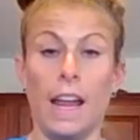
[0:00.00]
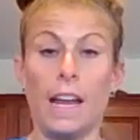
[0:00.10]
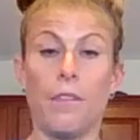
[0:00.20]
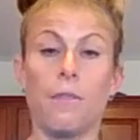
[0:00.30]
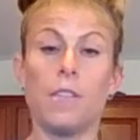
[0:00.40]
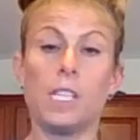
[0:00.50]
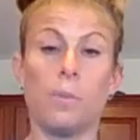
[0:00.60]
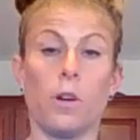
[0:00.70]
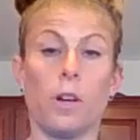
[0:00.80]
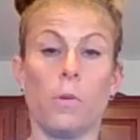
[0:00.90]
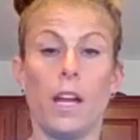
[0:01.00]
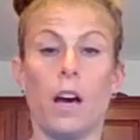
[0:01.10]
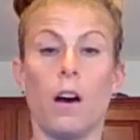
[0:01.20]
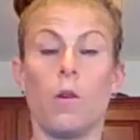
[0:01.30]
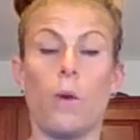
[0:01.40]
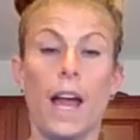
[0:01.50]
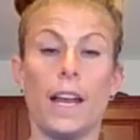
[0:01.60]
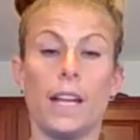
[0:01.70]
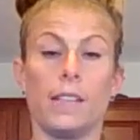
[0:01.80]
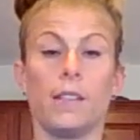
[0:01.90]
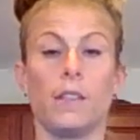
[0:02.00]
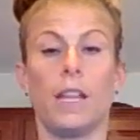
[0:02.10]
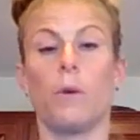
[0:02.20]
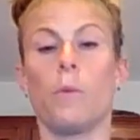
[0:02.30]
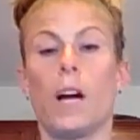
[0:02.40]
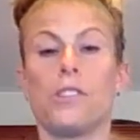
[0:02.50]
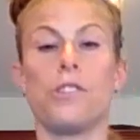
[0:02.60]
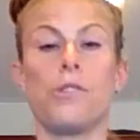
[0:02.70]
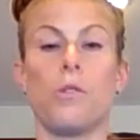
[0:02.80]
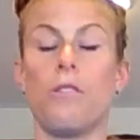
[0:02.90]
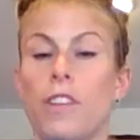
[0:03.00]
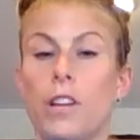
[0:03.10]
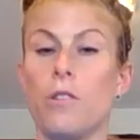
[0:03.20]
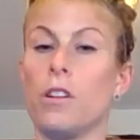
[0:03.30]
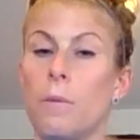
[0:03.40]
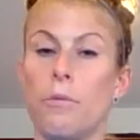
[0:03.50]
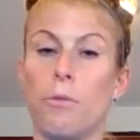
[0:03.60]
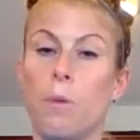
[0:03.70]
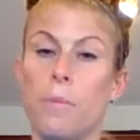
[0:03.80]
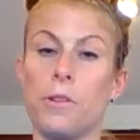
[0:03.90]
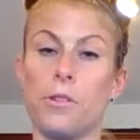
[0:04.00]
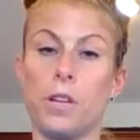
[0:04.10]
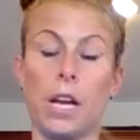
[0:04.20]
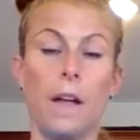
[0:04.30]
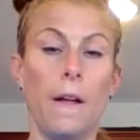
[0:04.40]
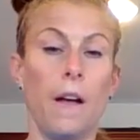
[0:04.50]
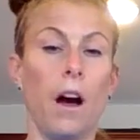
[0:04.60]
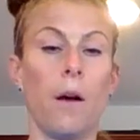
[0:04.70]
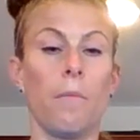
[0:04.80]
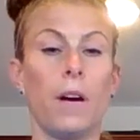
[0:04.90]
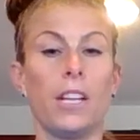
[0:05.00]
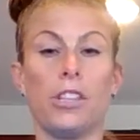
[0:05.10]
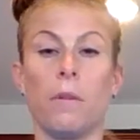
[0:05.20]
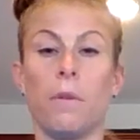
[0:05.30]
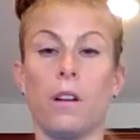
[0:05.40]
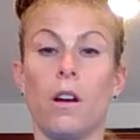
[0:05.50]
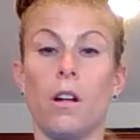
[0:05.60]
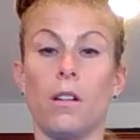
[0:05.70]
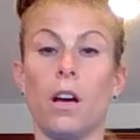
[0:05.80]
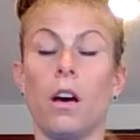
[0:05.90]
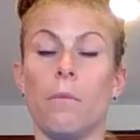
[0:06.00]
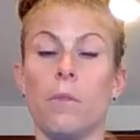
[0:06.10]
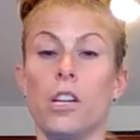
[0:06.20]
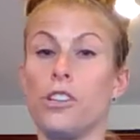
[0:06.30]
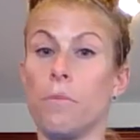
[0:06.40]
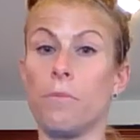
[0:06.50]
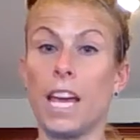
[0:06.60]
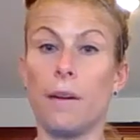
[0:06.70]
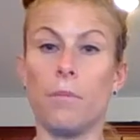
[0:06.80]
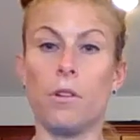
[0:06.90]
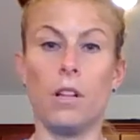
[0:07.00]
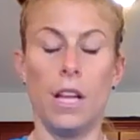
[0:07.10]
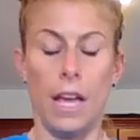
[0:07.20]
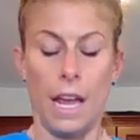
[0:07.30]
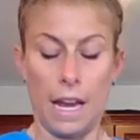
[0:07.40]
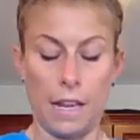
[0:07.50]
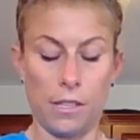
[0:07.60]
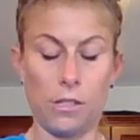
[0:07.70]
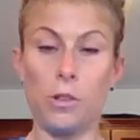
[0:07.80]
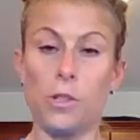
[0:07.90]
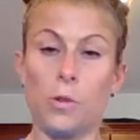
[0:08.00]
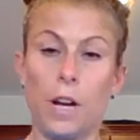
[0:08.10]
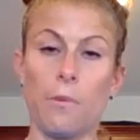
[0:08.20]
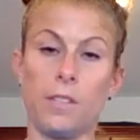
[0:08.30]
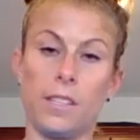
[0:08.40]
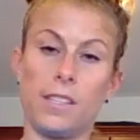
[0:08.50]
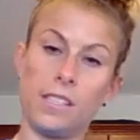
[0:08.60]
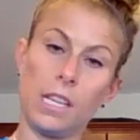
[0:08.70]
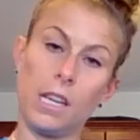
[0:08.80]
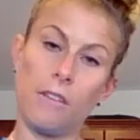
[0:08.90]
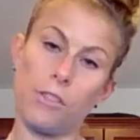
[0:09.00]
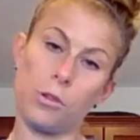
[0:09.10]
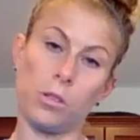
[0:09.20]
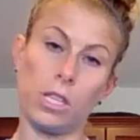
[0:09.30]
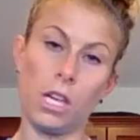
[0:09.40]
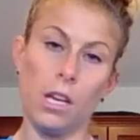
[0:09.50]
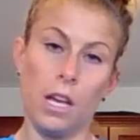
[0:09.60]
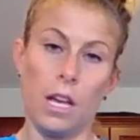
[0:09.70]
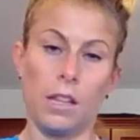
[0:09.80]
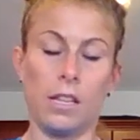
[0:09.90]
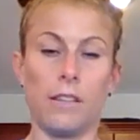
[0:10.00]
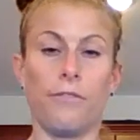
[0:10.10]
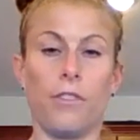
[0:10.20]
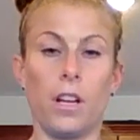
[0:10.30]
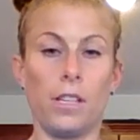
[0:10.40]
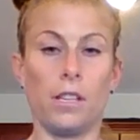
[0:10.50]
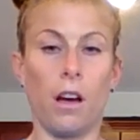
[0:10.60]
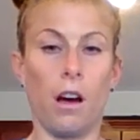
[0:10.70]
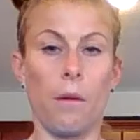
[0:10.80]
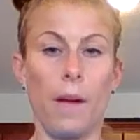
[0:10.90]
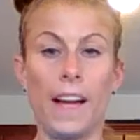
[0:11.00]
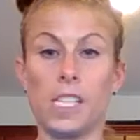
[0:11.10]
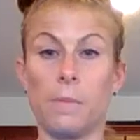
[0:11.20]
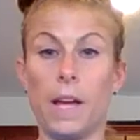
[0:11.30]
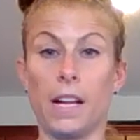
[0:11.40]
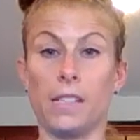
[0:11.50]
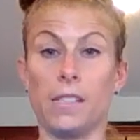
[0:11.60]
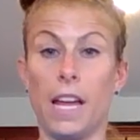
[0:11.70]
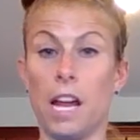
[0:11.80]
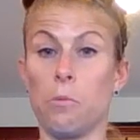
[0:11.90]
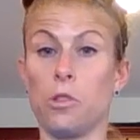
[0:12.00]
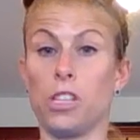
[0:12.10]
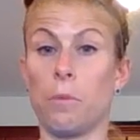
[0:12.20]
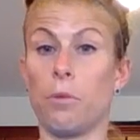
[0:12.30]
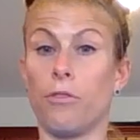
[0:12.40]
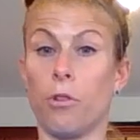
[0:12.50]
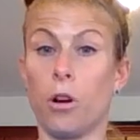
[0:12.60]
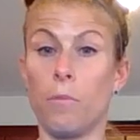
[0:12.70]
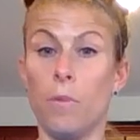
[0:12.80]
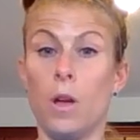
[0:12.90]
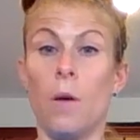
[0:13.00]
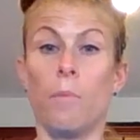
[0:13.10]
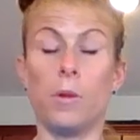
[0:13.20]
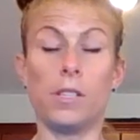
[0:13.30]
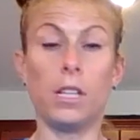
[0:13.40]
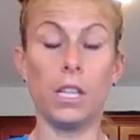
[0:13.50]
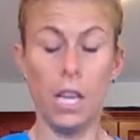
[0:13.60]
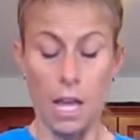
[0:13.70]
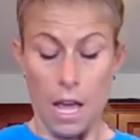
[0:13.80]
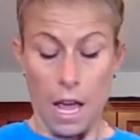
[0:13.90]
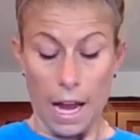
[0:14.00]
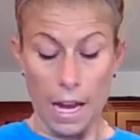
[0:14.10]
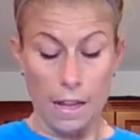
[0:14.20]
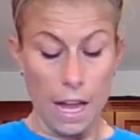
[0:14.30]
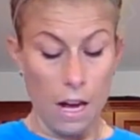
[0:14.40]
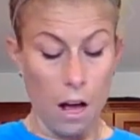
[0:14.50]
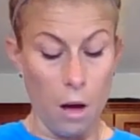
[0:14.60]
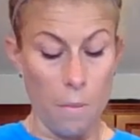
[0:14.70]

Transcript: And through this book, we read it. They would watch a short video clip through puppetry by a gentleman called Jim Gamble. And the students were able to see visually the different aspects the animals could perform musically. And then